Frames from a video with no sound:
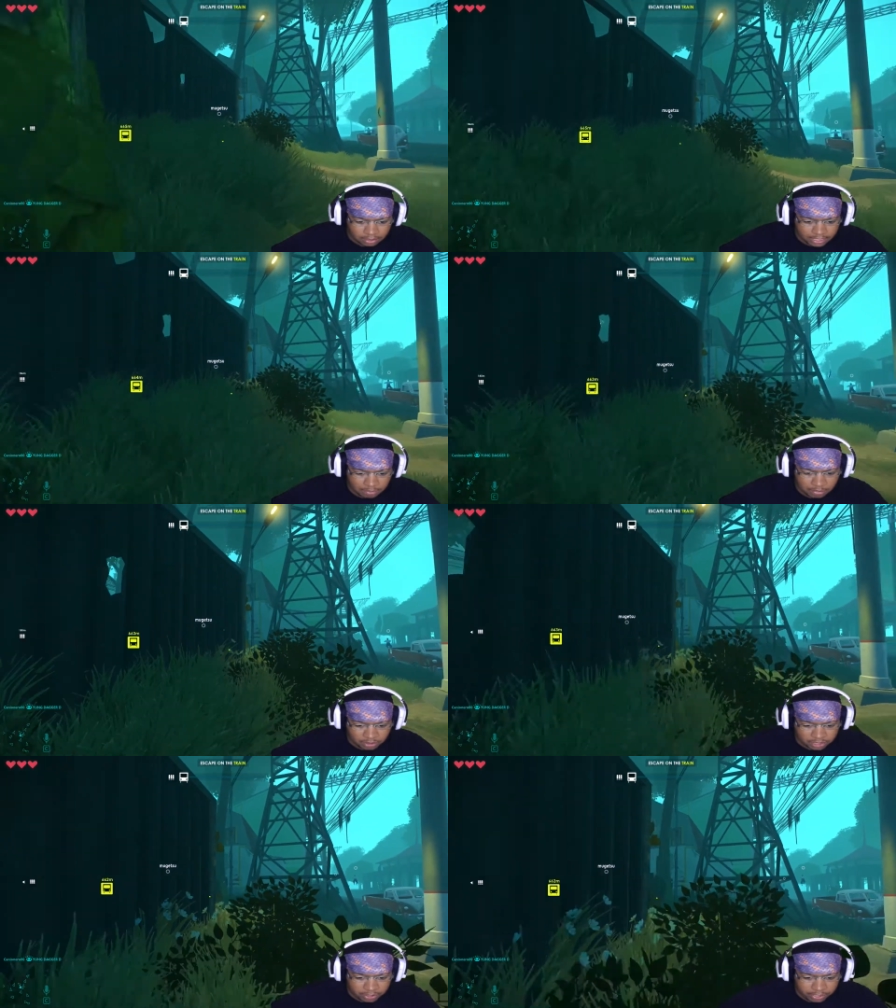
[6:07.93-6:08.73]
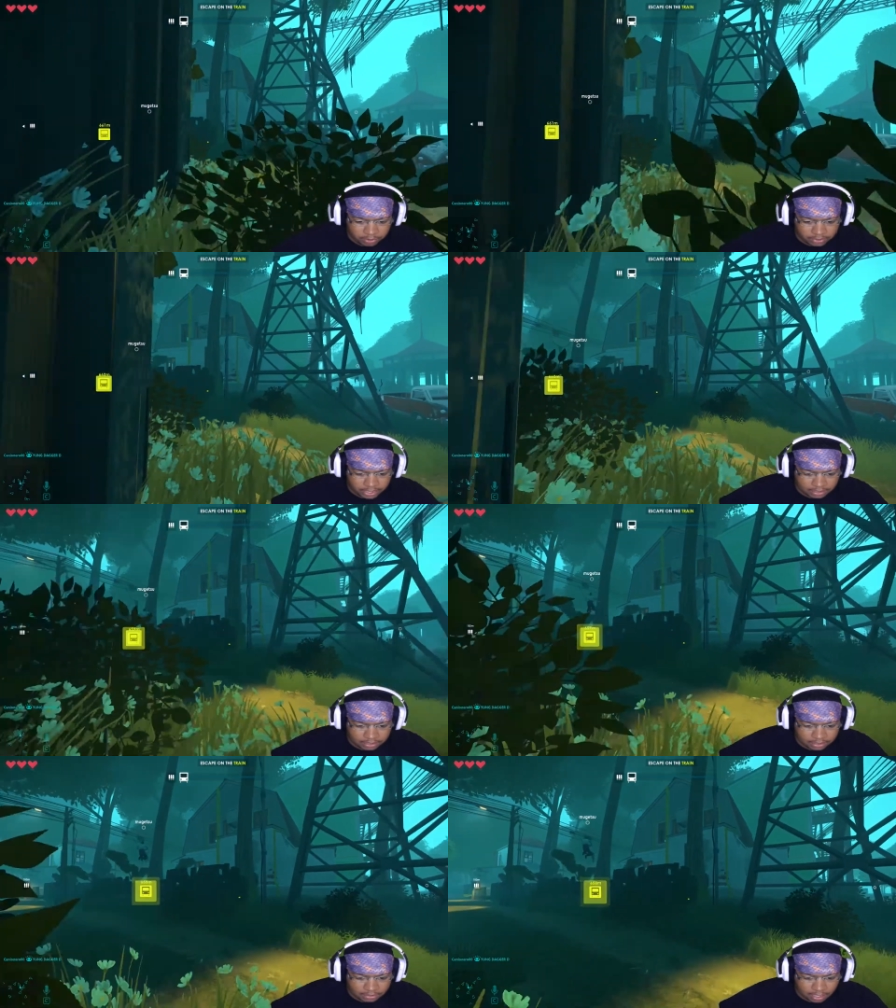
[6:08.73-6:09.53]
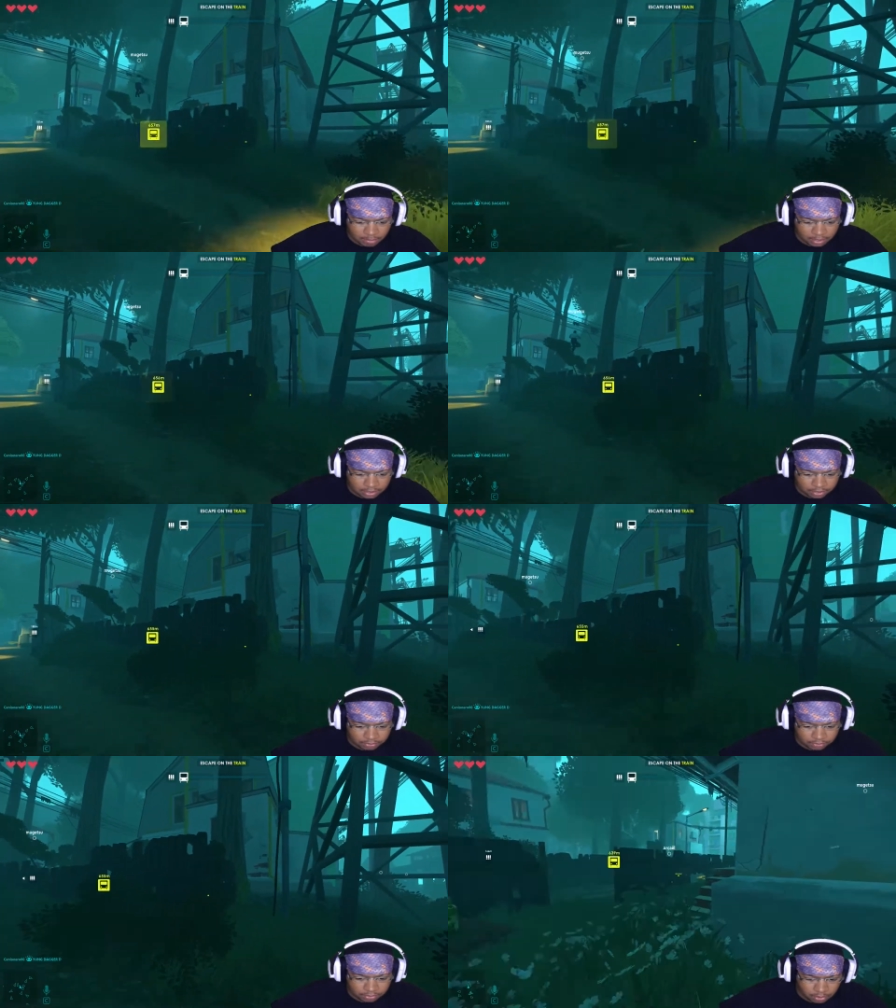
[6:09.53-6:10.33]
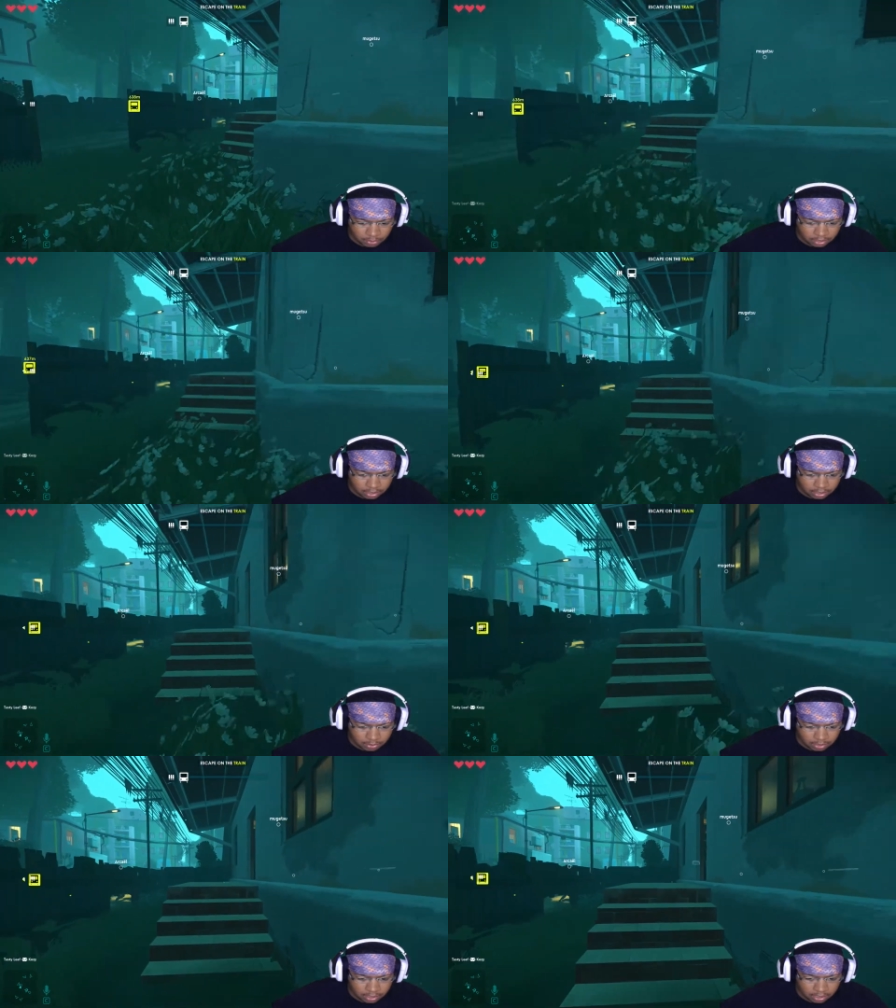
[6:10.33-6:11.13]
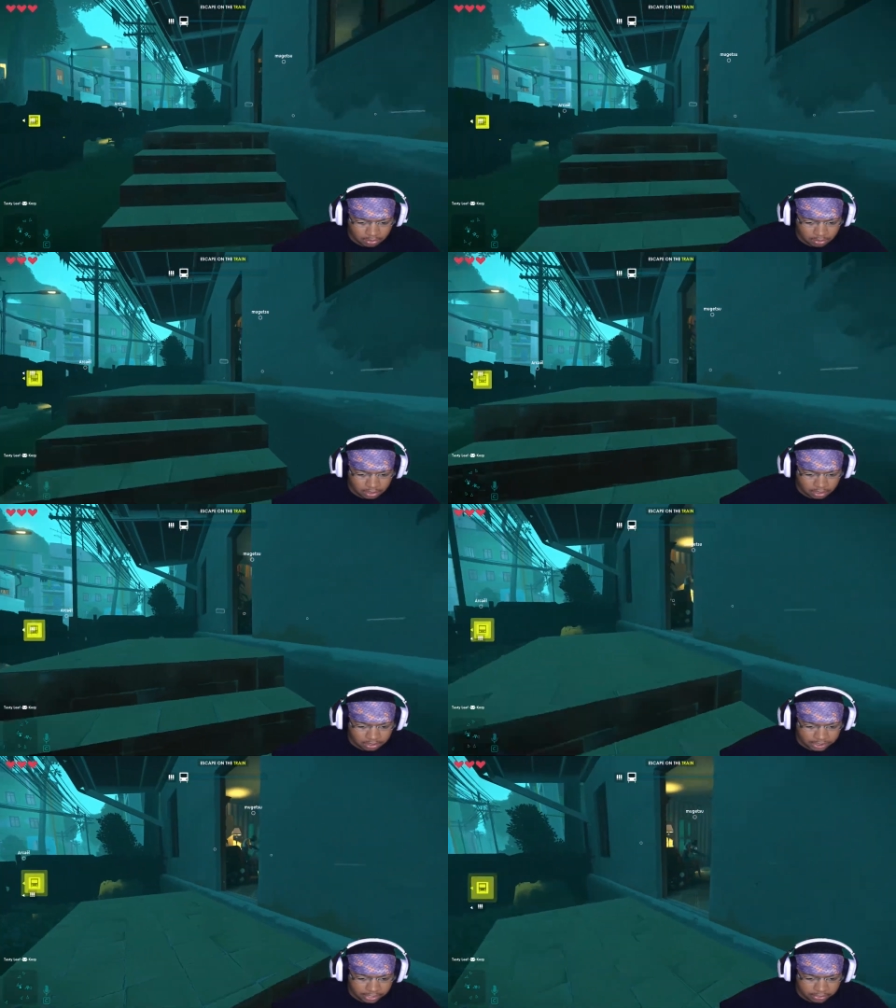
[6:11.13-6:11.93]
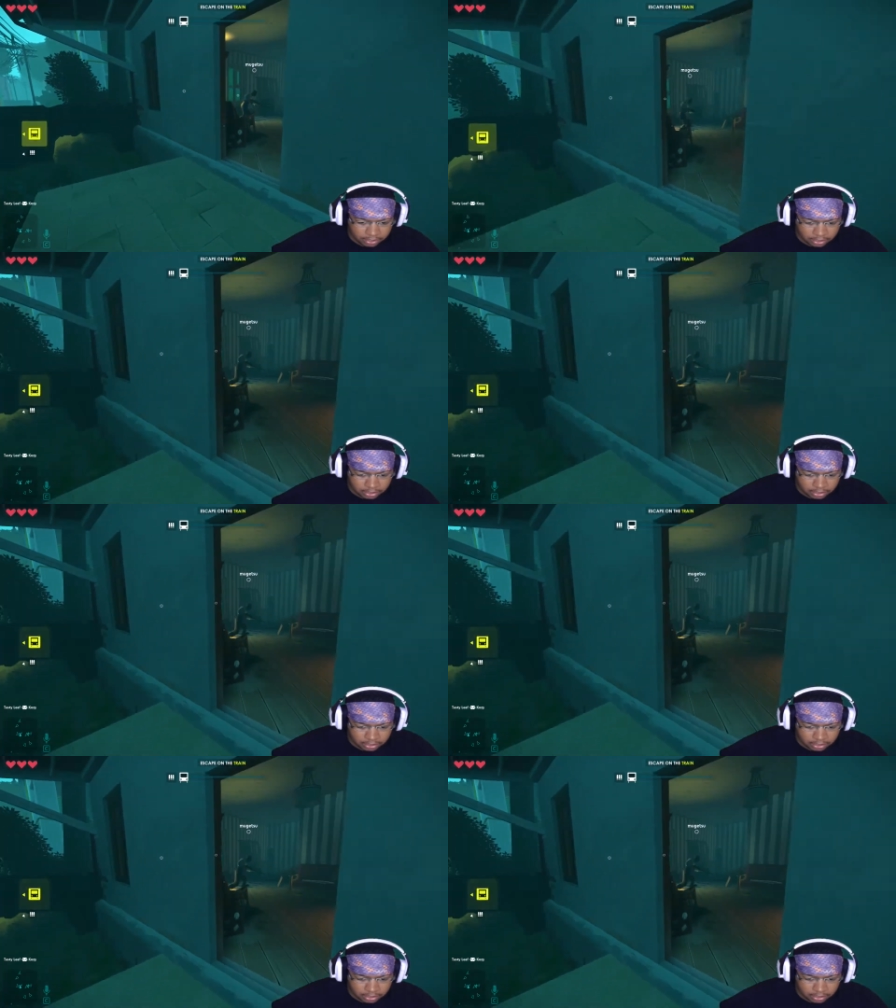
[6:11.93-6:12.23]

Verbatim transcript: Is that people turning or is that just zombies in general? I want a gun, I want a gun, I want a gun. Share.